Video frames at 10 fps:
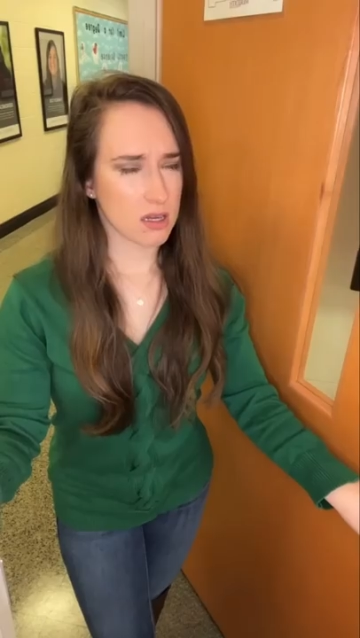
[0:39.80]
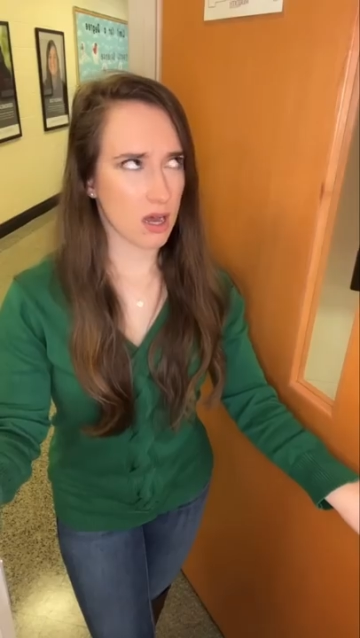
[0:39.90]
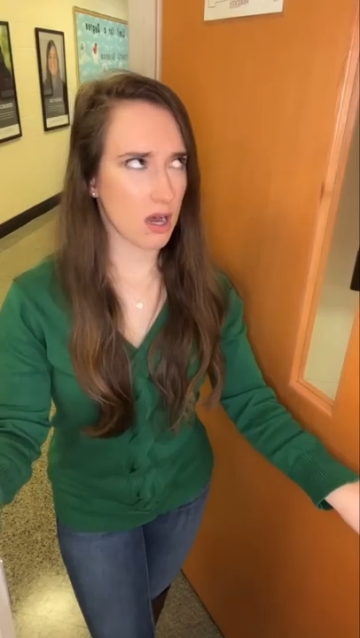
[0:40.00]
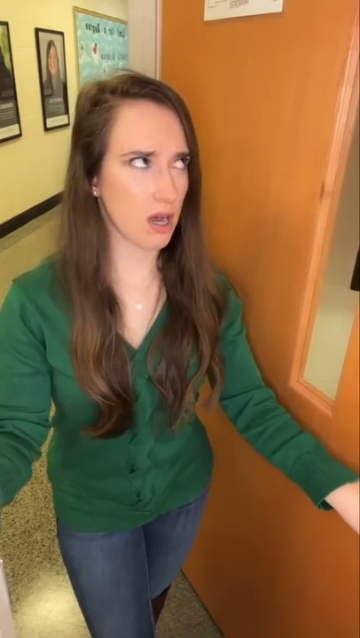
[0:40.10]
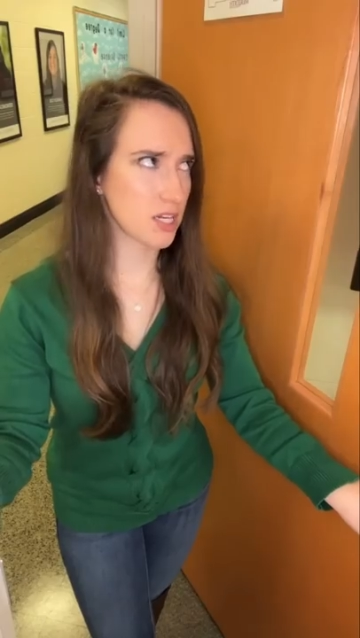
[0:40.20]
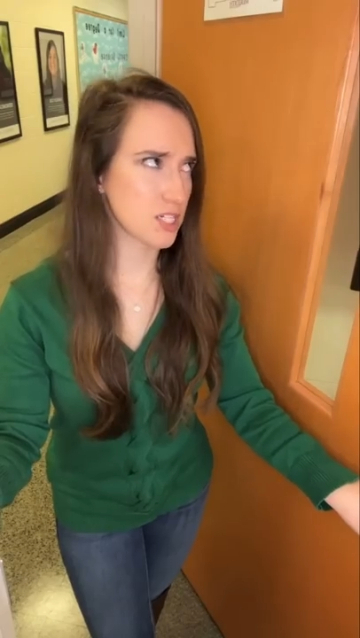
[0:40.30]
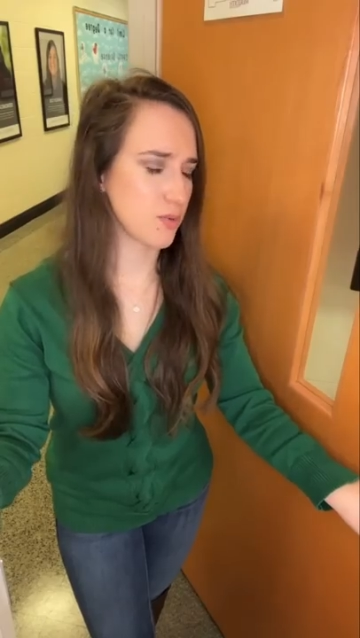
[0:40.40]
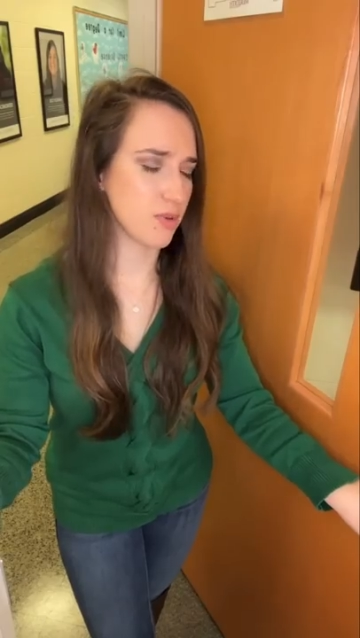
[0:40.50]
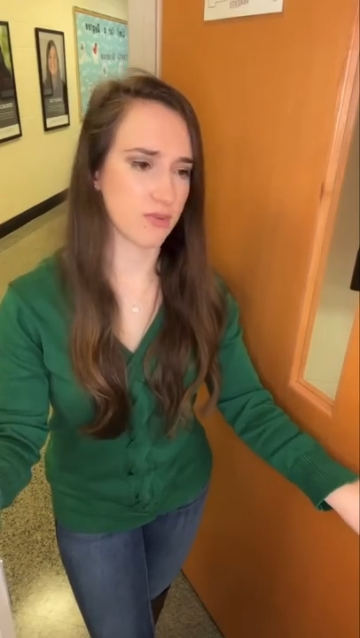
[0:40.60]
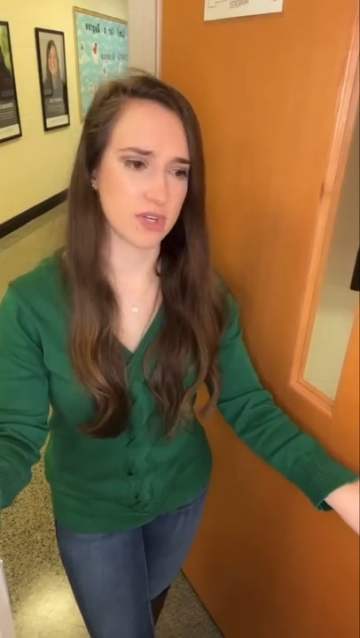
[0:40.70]

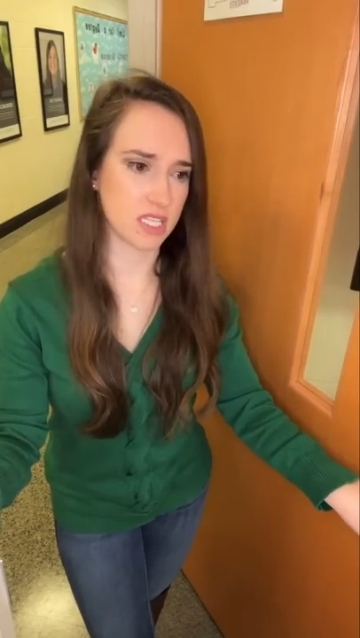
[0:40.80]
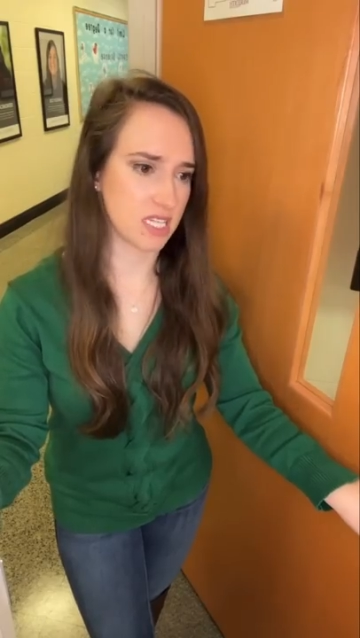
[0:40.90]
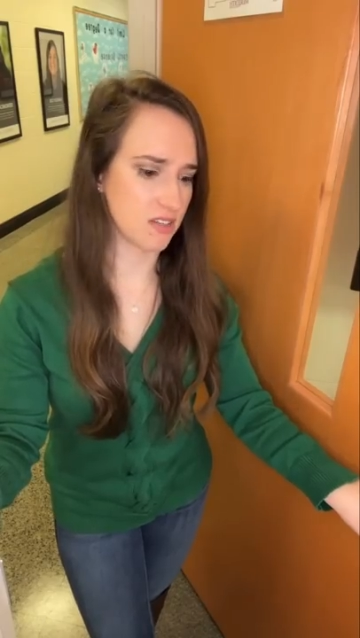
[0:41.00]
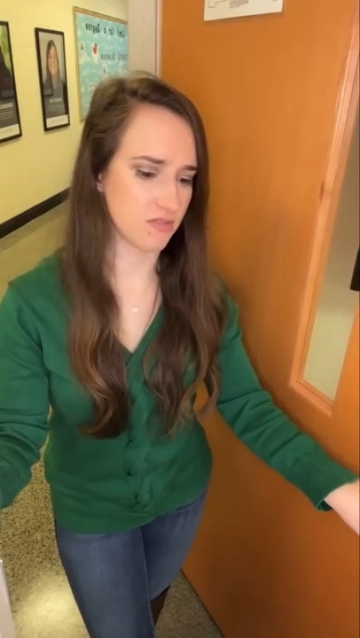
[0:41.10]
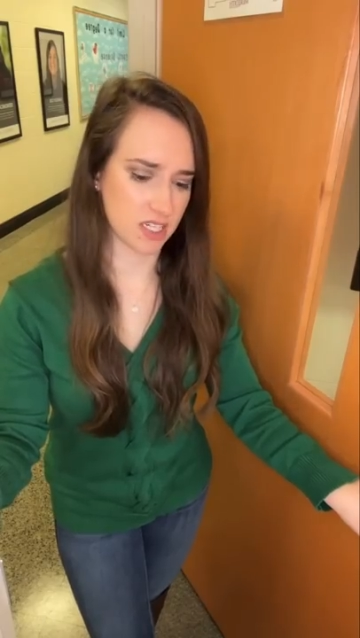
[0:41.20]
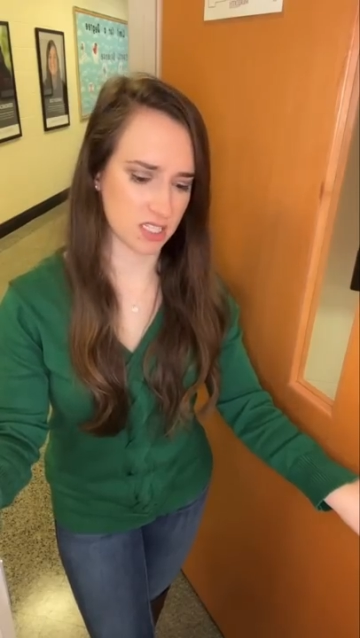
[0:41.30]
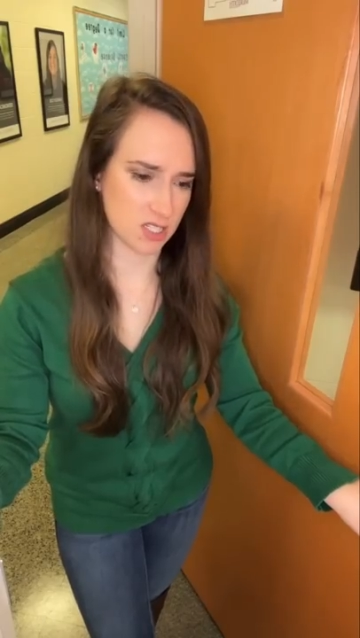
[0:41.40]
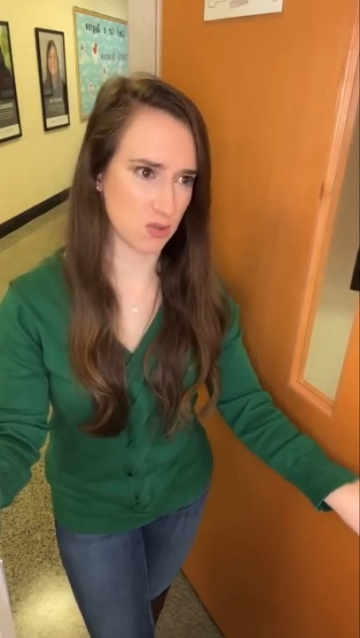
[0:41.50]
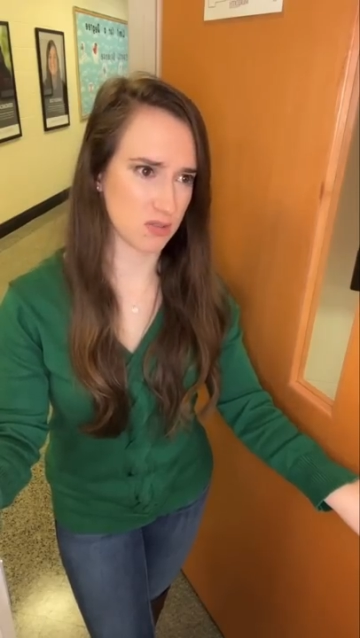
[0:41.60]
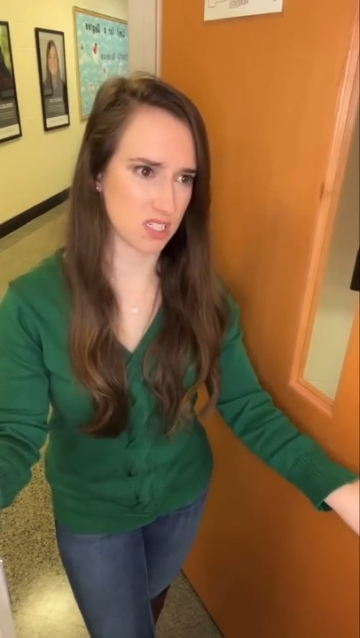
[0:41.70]
Gosh, we really need to fix the
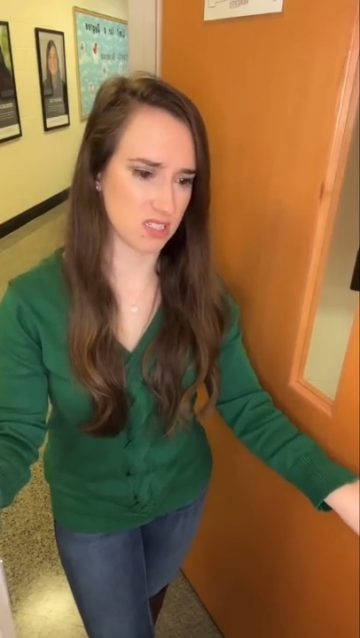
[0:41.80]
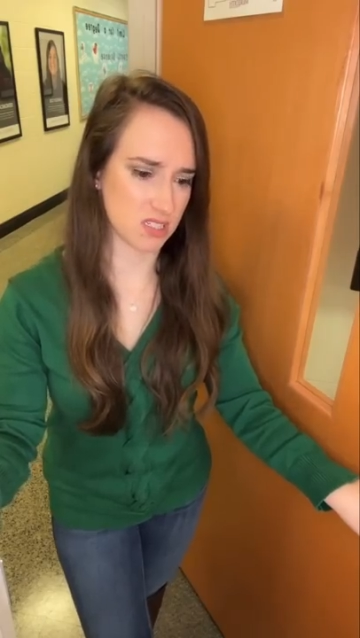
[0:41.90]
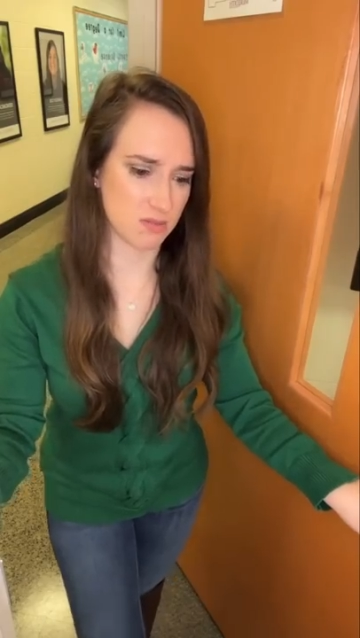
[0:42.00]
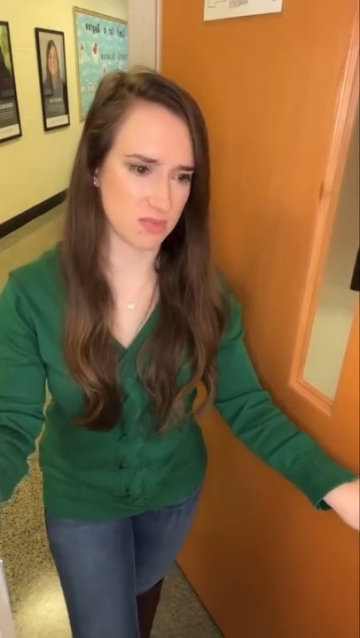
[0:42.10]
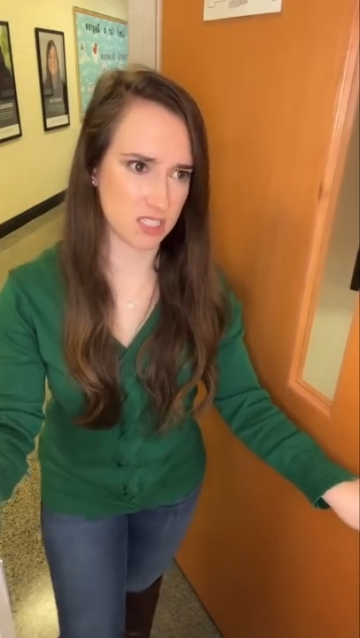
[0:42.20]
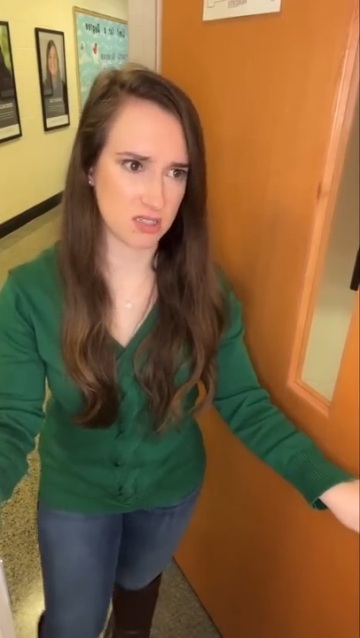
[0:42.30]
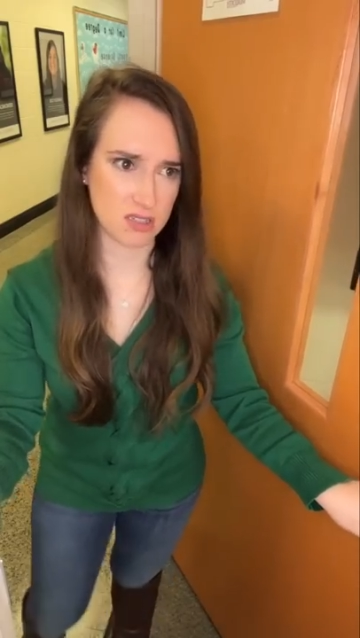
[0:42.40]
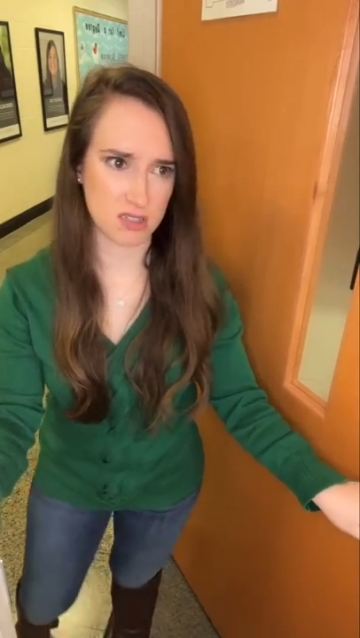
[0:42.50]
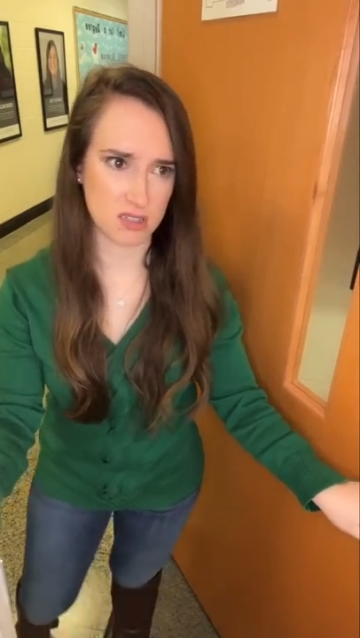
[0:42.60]
school systems.